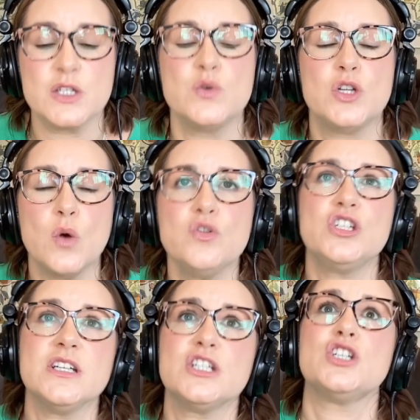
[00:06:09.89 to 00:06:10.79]
So don't
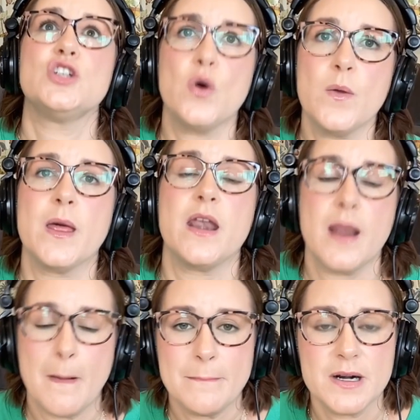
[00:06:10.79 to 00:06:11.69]
just show the
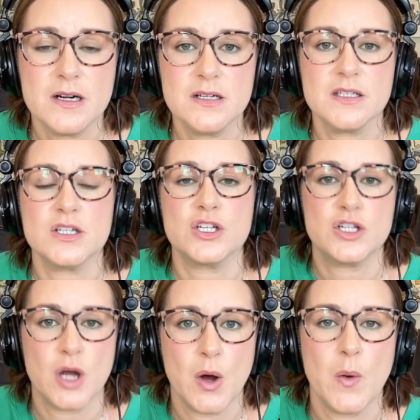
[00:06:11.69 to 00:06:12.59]
numbers,
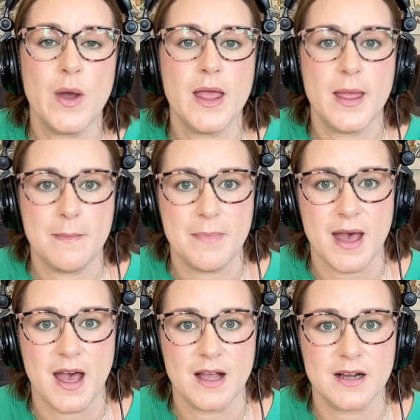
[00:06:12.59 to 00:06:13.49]
show
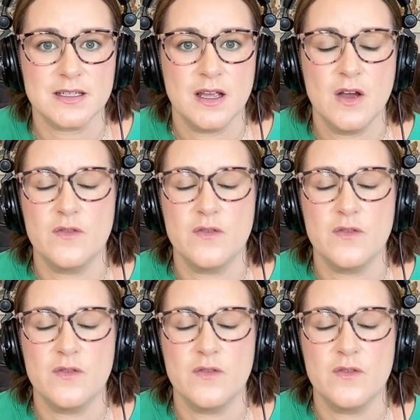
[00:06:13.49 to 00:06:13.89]
impact.